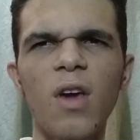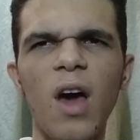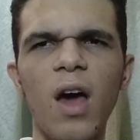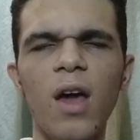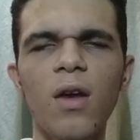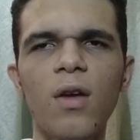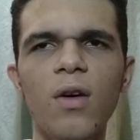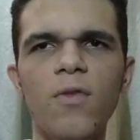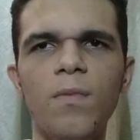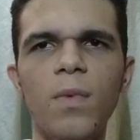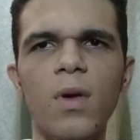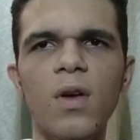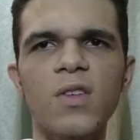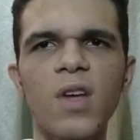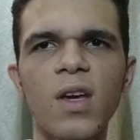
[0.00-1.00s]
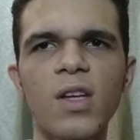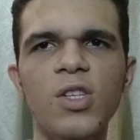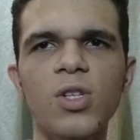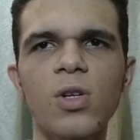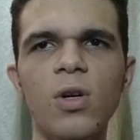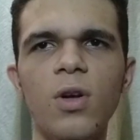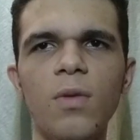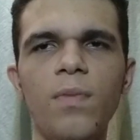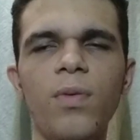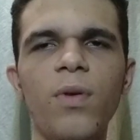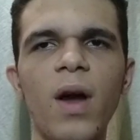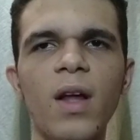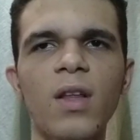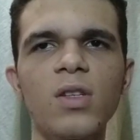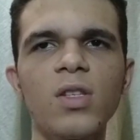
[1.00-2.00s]
kind of, because like I started
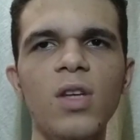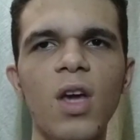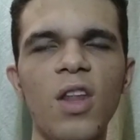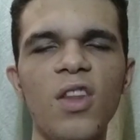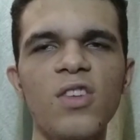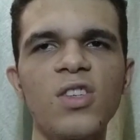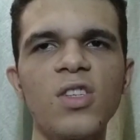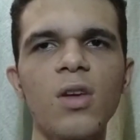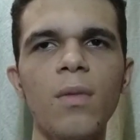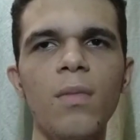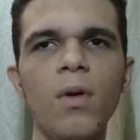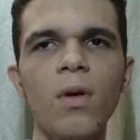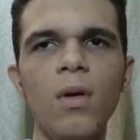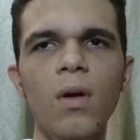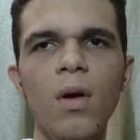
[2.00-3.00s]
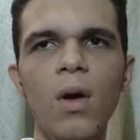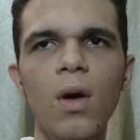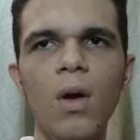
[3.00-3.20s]
practicing in December,